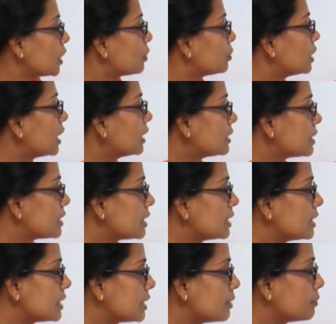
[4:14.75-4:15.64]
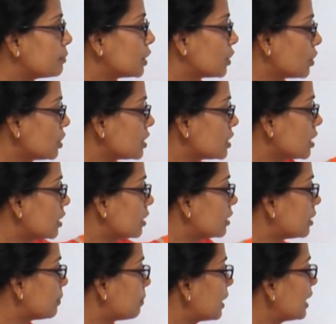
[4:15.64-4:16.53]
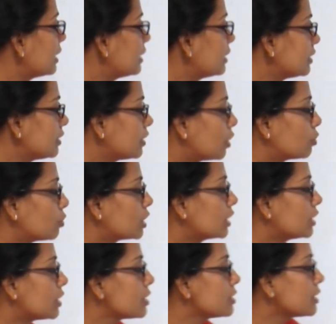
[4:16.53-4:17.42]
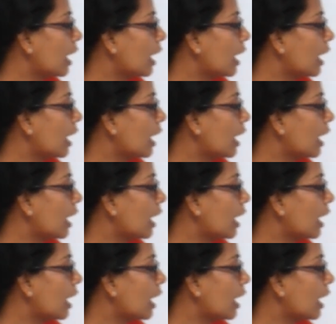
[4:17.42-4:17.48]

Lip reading: That is easy because the platelet count here is